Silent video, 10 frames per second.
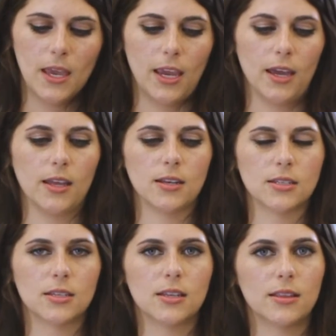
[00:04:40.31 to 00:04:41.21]

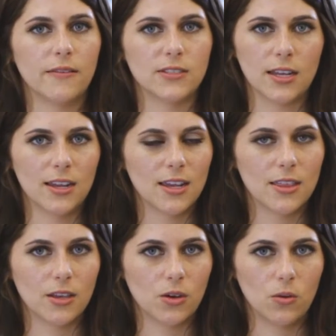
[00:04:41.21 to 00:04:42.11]
and they've done it
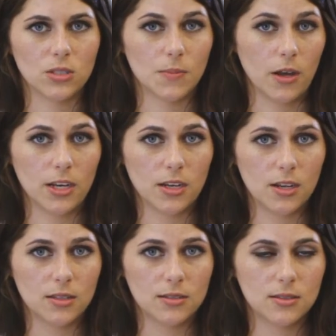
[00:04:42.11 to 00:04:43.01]
in the gold spotty
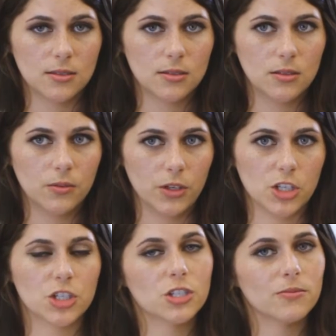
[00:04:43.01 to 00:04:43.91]
dots,
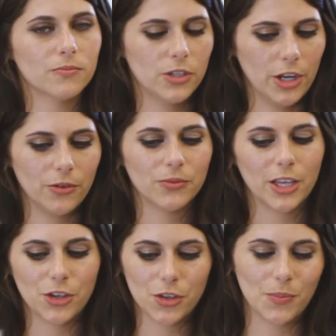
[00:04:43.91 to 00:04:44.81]
which,
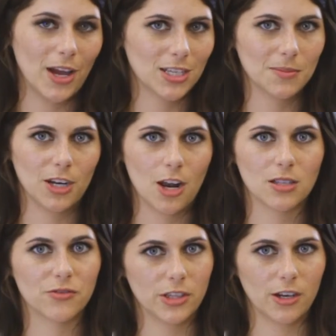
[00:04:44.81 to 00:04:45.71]
they do the black spotty
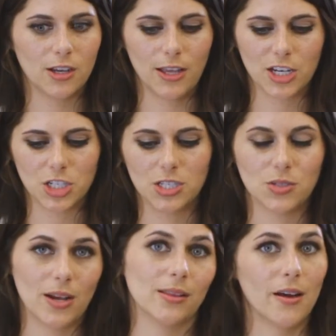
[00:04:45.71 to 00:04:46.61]
dots for their collection,
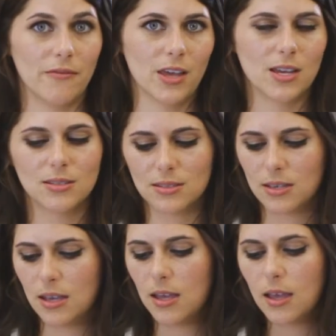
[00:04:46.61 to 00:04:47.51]
so I love this.
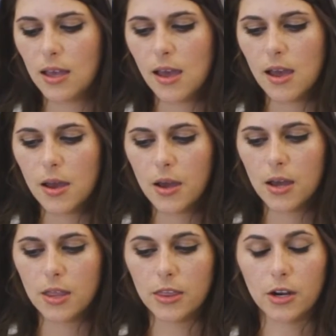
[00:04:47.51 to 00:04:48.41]

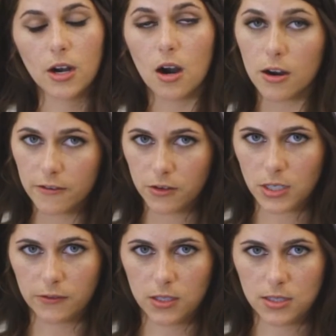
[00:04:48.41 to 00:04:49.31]
There are a few
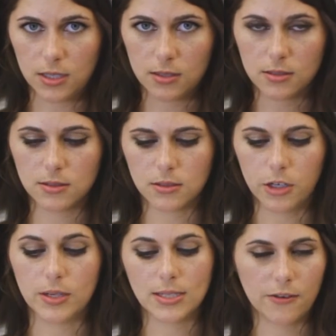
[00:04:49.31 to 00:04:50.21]
differences,
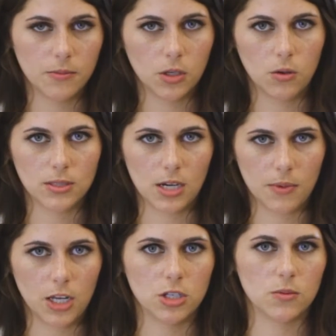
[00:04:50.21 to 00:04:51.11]
aside from the goal setting
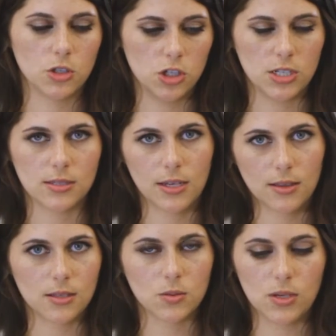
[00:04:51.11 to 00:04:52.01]
pages, which are just like
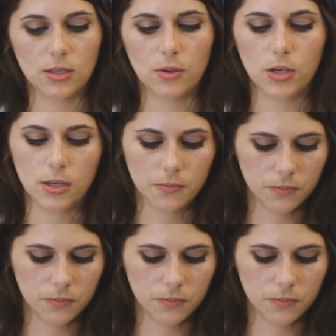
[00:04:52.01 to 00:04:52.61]
in this weekly one.